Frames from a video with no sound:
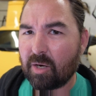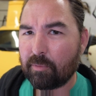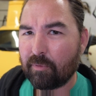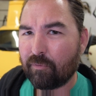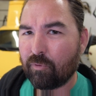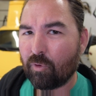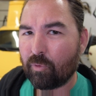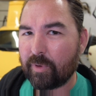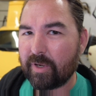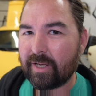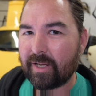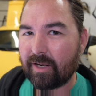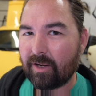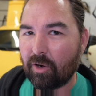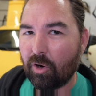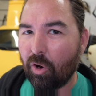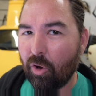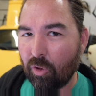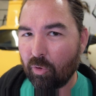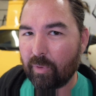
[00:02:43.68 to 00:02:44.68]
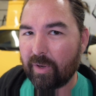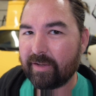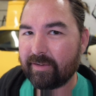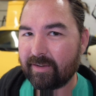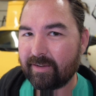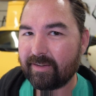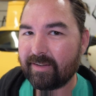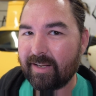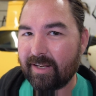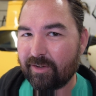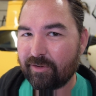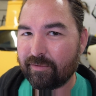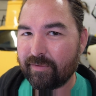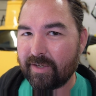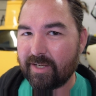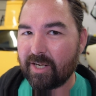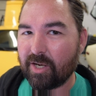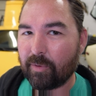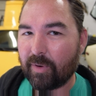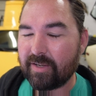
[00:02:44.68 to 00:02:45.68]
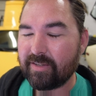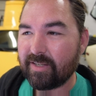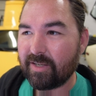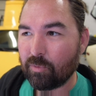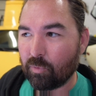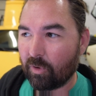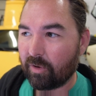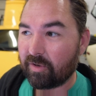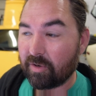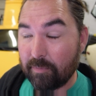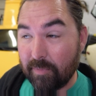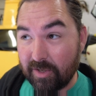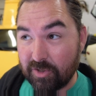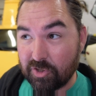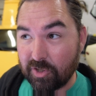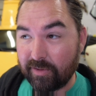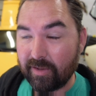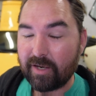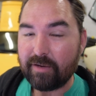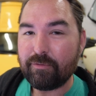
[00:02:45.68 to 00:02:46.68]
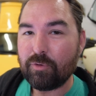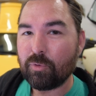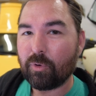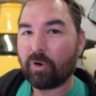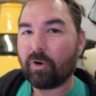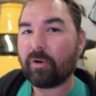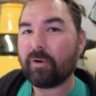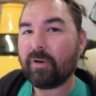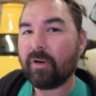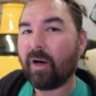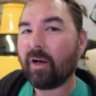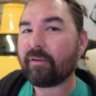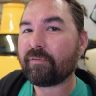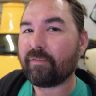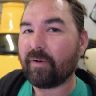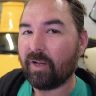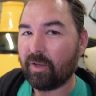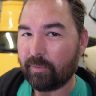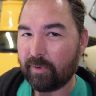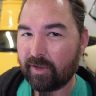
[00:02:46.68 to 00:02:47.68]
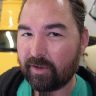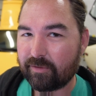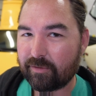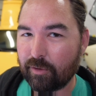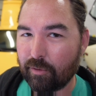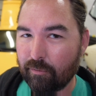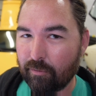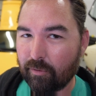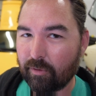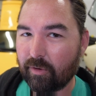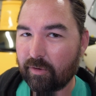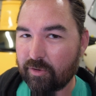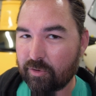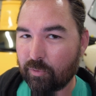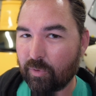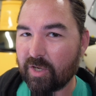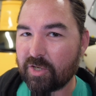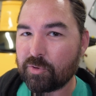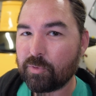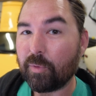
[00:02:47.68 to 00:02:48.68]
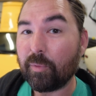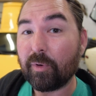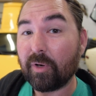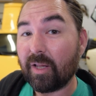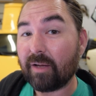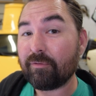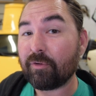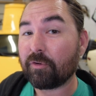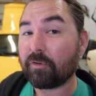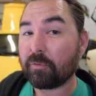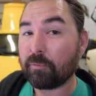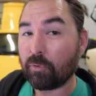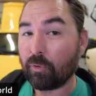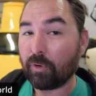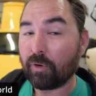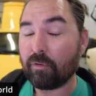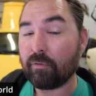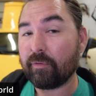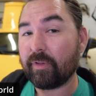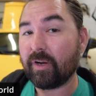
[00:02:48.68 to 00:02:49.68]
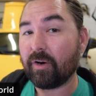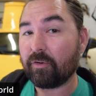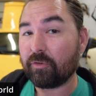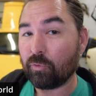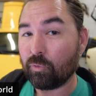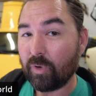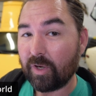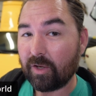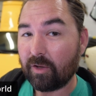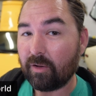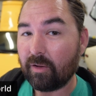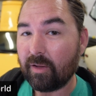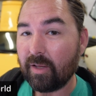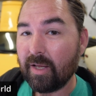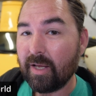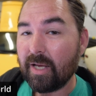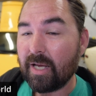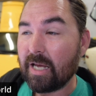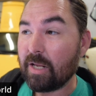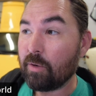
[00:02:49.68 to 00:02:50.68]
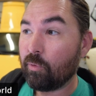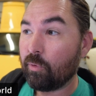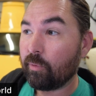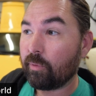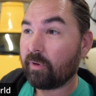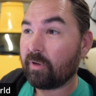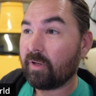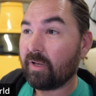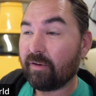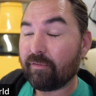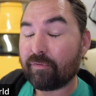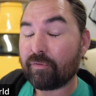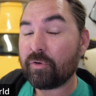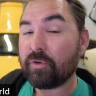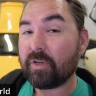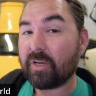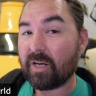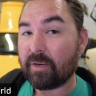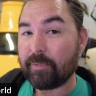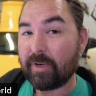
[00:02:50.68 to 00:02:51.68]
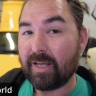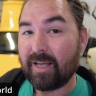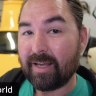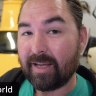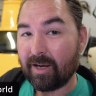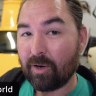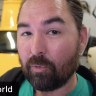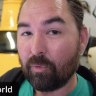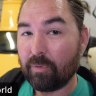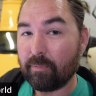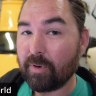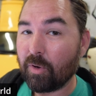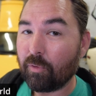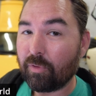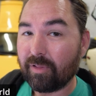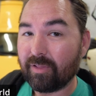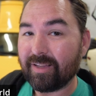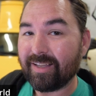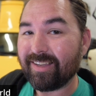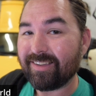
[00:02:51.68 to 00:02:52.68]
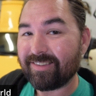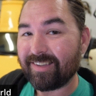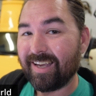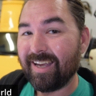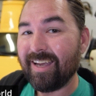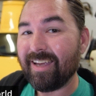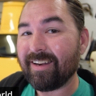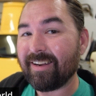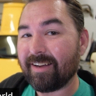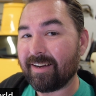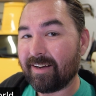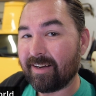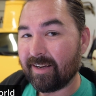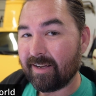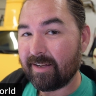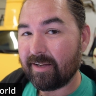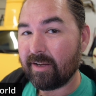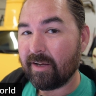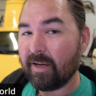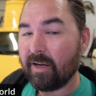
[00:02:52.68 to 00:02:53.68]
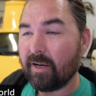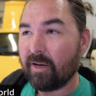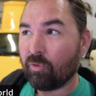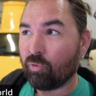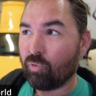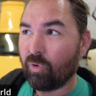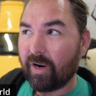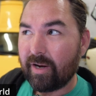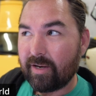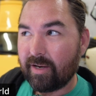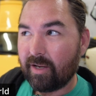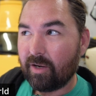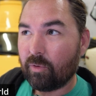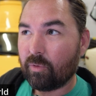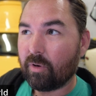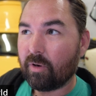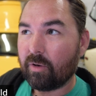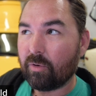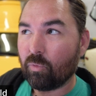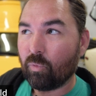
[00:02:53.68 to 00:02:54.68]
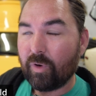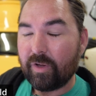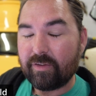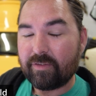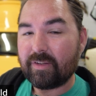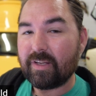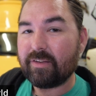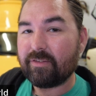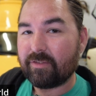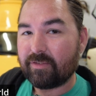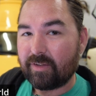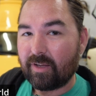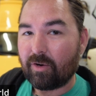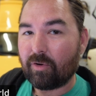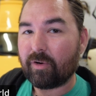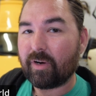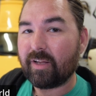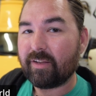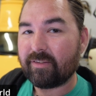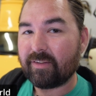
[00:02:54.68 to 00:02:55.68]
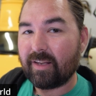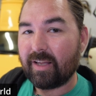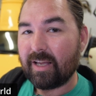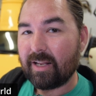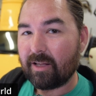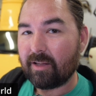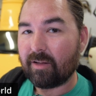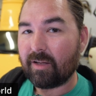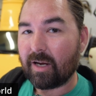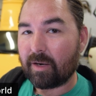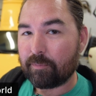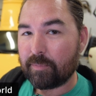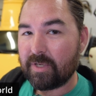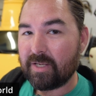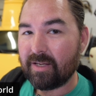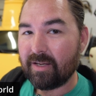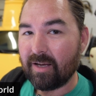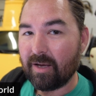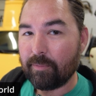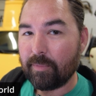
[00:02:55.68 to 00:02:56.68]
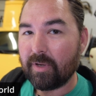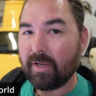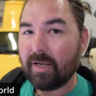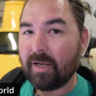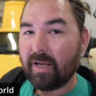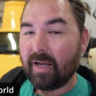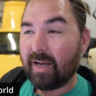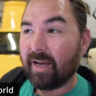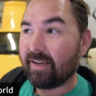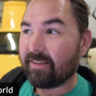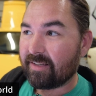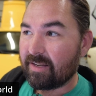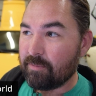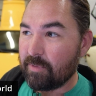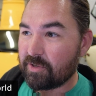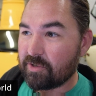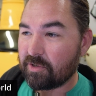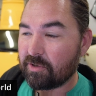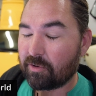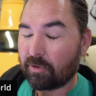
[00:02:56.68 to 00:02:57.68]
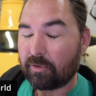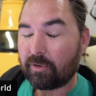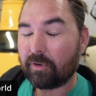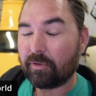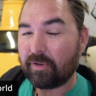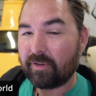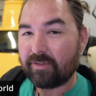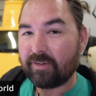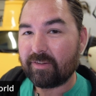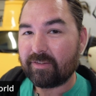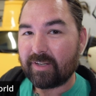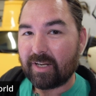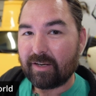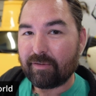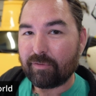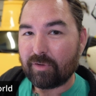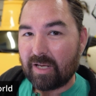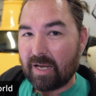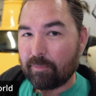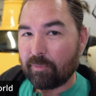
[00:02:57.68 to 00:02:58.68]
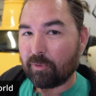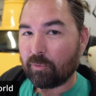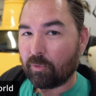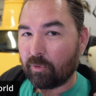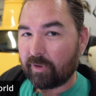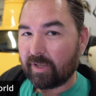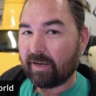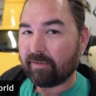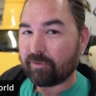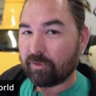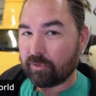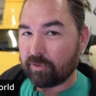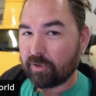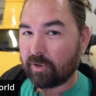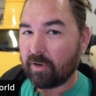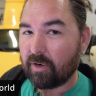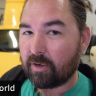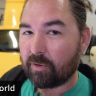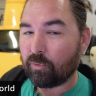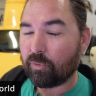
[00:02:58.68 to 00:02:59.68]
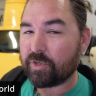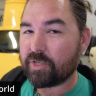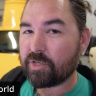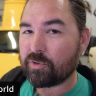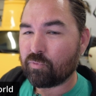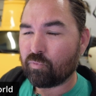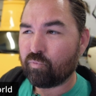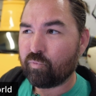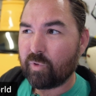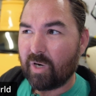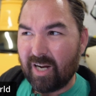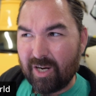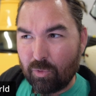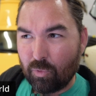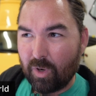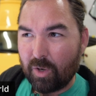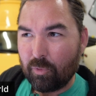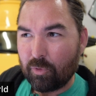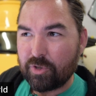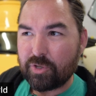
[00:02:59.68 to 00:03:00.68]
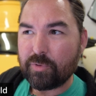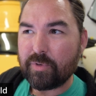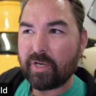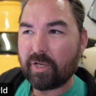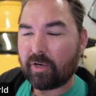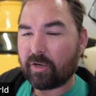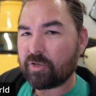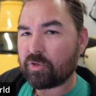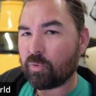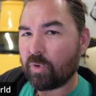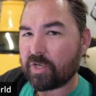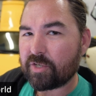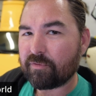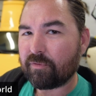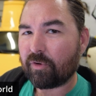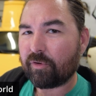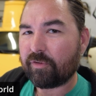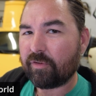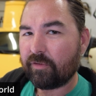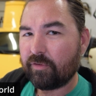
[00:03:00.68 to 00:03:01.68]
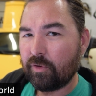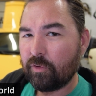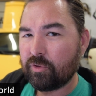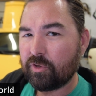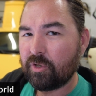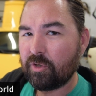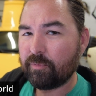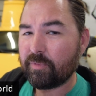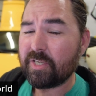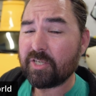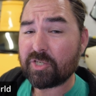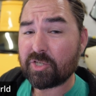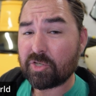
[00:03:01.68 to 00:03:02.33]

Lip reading: before we get all the way into today's video, I did want to mention that if you are not following us over on Twitch, we would love your support over there as well. And we would love for you to come and hang out with both Liz and I right now on Wednesdays and Saturdays at 8 p.m. As I mentioned earlier, this is kind of Lap of the World After Dark, which is kind of why we're doing it on Twitch versus YouTube, these